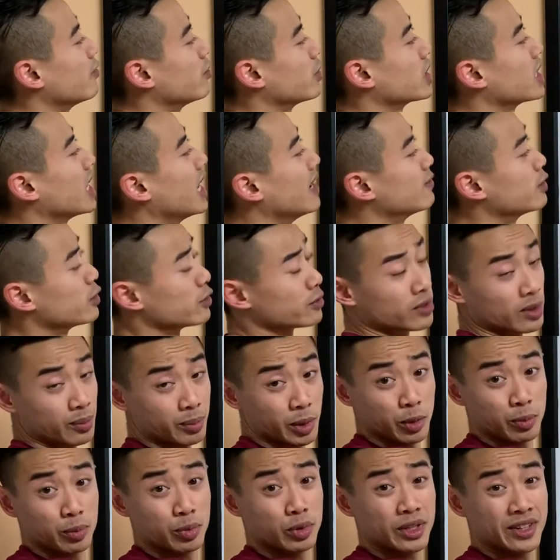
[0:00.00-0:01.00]
recover from
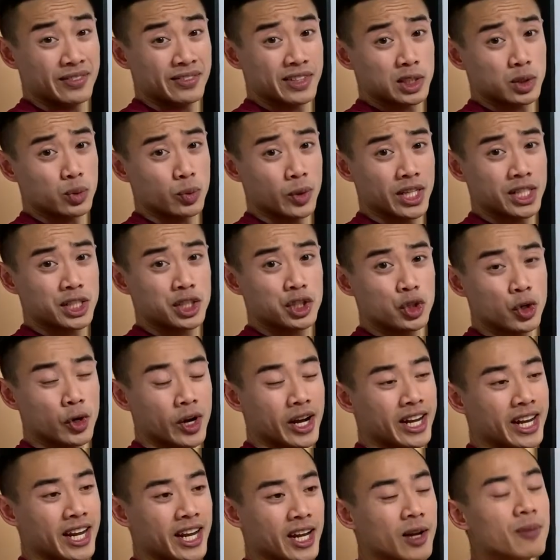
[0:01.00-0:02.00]
your previous week's
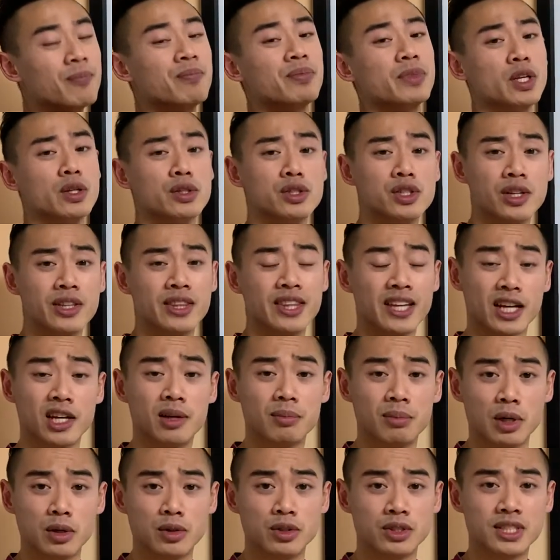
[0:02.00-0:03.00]
training, you should think
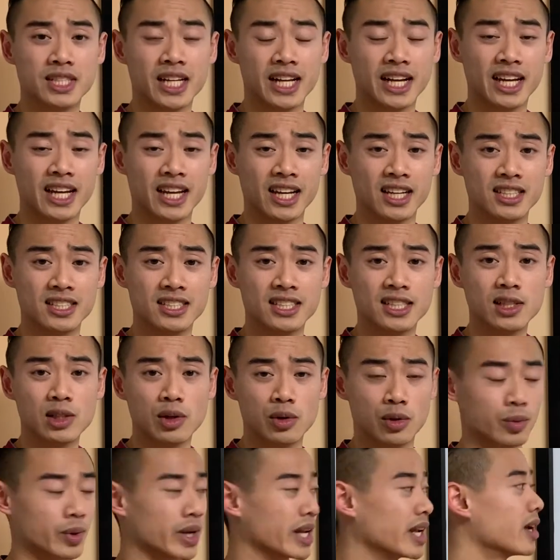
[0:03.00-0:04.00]
about taking a deload
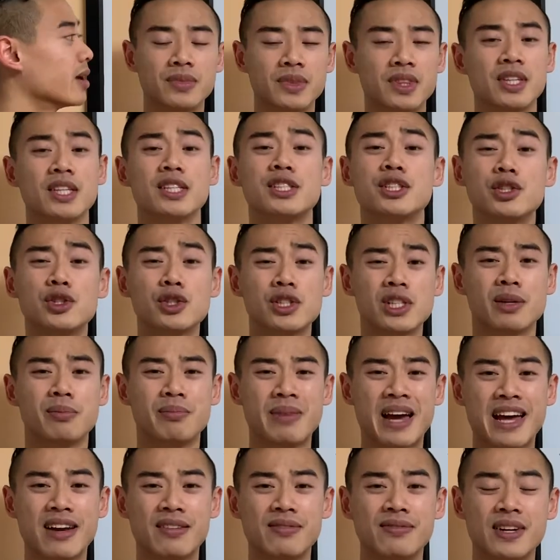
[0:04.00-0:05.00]
week. This usually
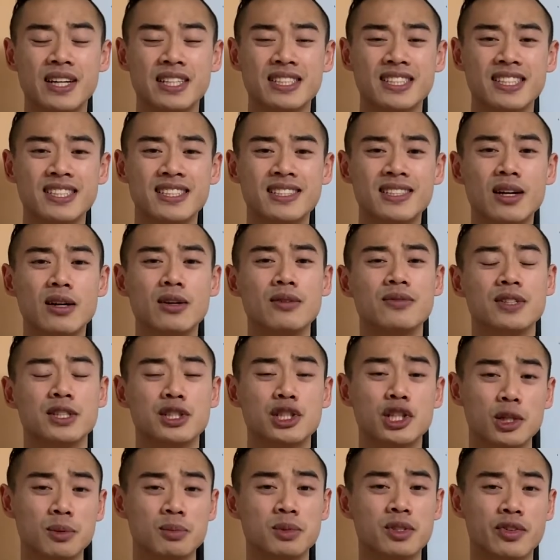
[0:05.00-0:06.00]
manifests itself in
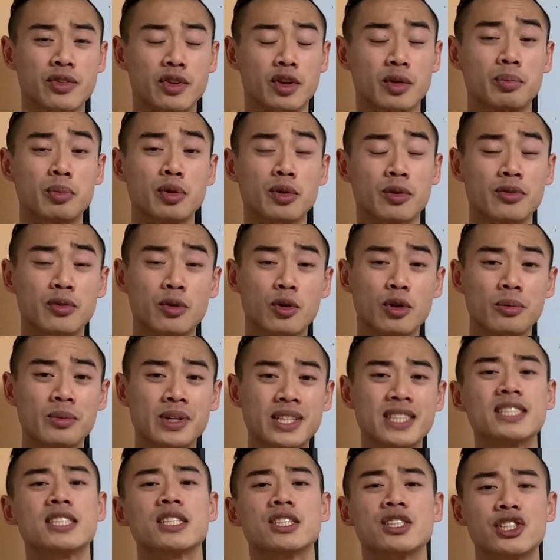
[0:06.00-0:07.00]
terms of your
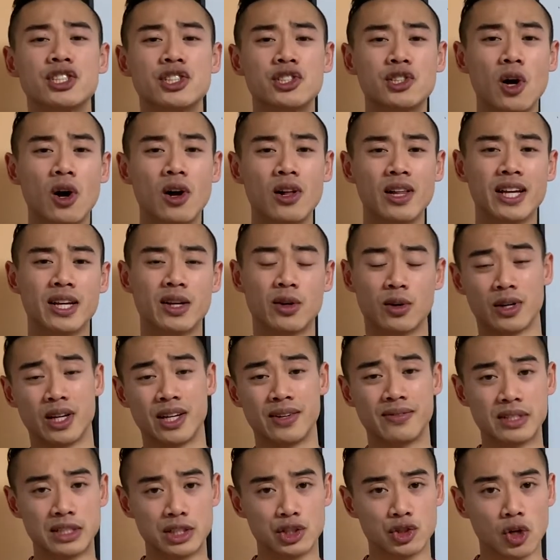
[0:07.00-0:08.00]
performance stalling or
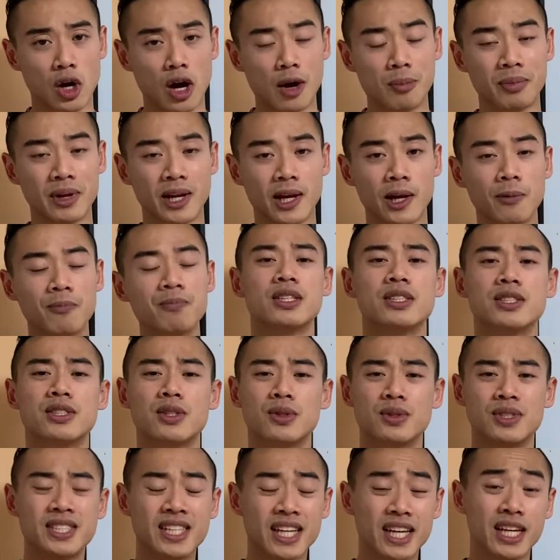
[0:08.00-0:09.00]
even dropping. So
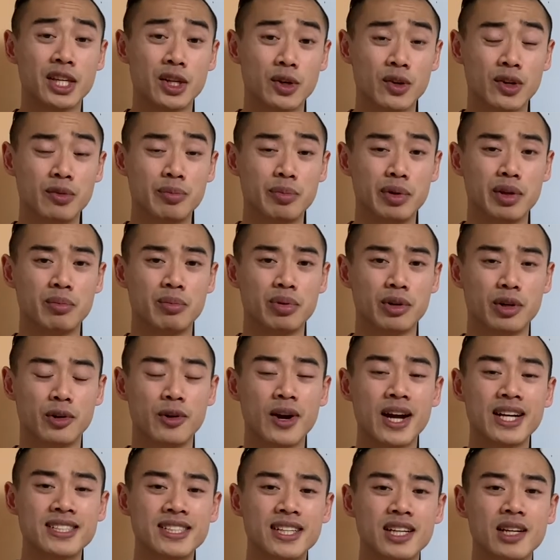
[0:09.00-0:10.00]
say you have been
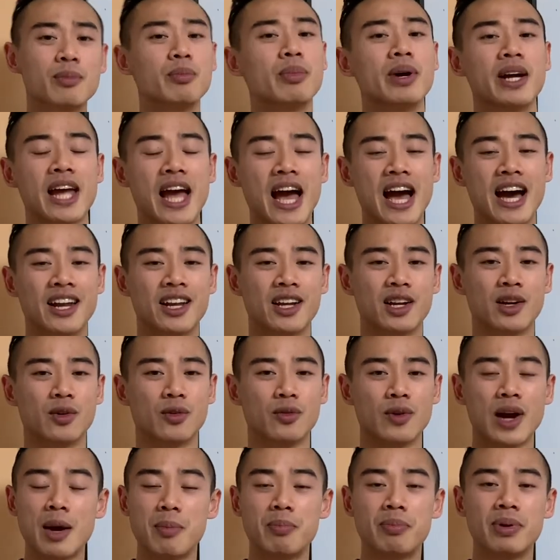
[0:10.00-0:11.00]
progressing by adding a
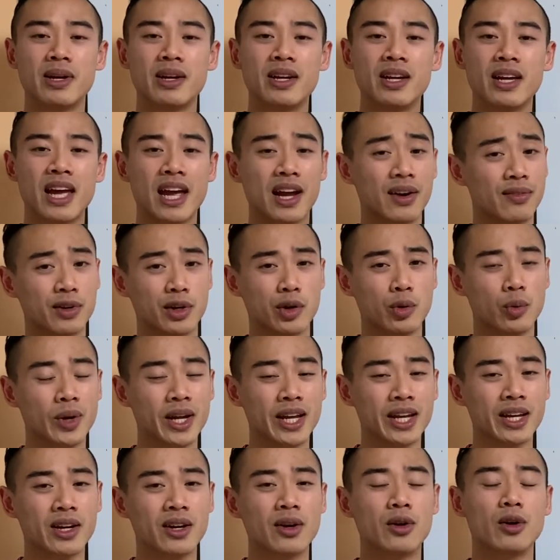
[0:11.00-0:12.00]
rep every
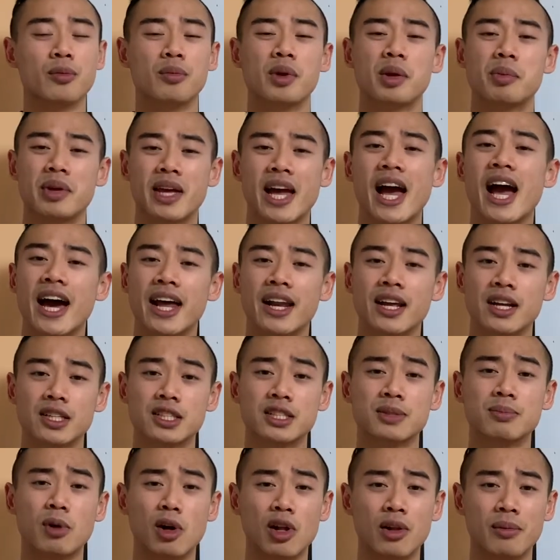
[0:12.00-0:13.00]
week or maybe adding a
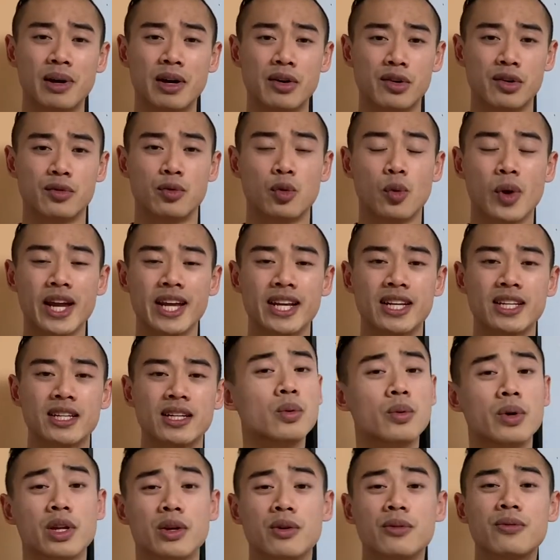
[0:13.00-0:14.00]
small amount of weight.
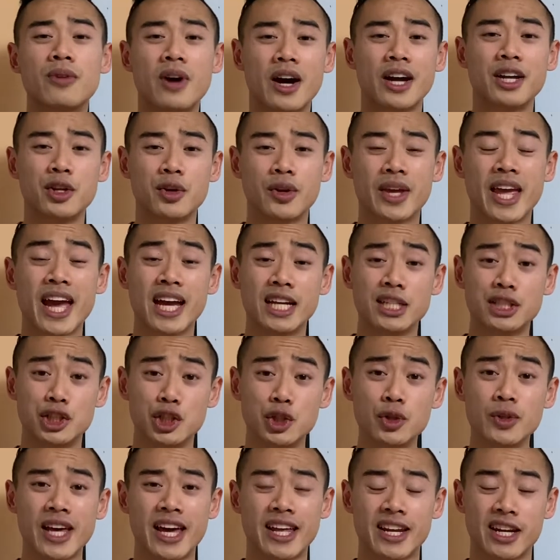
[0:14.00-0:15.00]
When you find you can't do
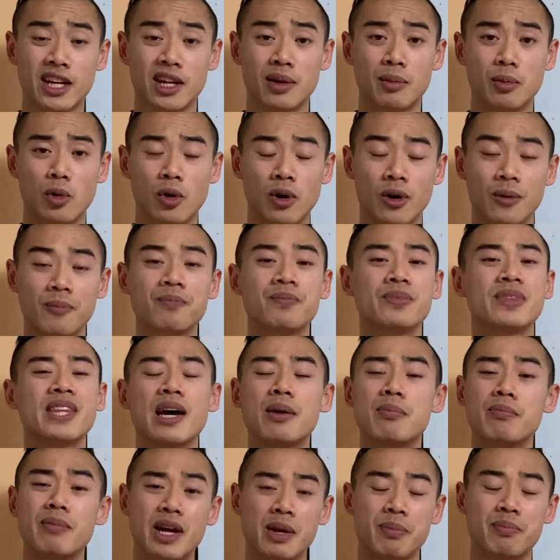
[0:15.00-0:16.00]
that anymore, that
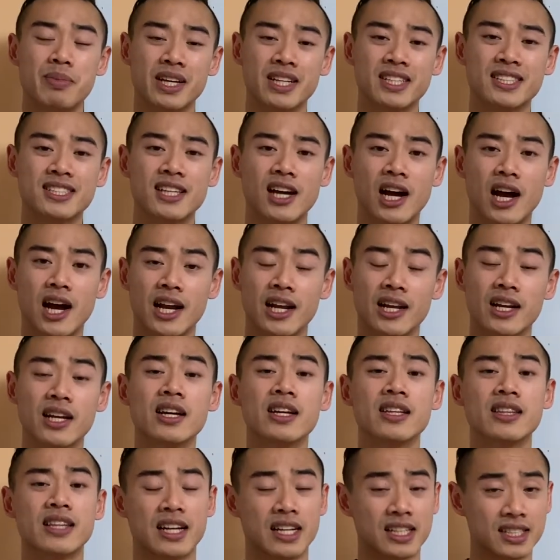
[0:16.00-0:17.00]
might be a sign
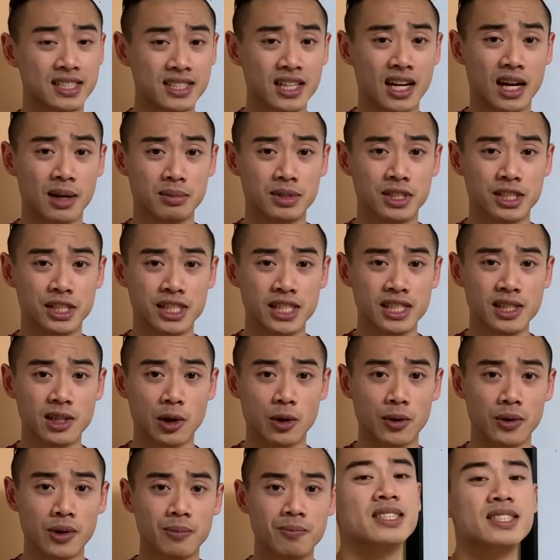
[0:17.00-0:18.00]
that it's time to
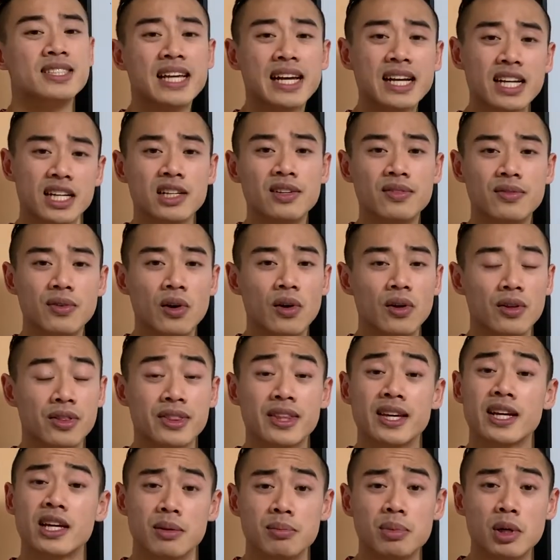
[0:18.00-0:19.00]
deload. Second of all,
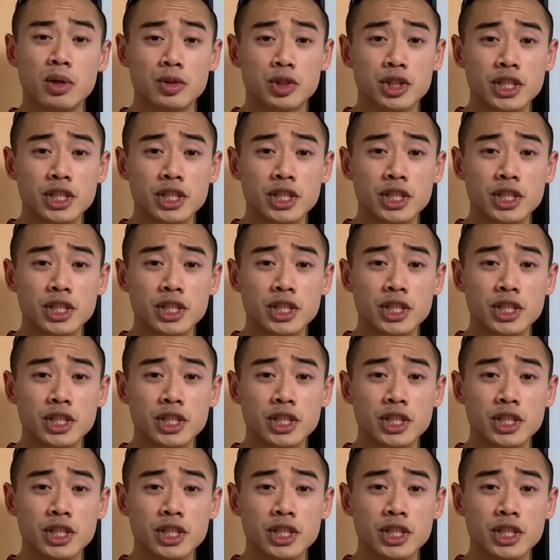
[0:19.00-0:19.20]
think about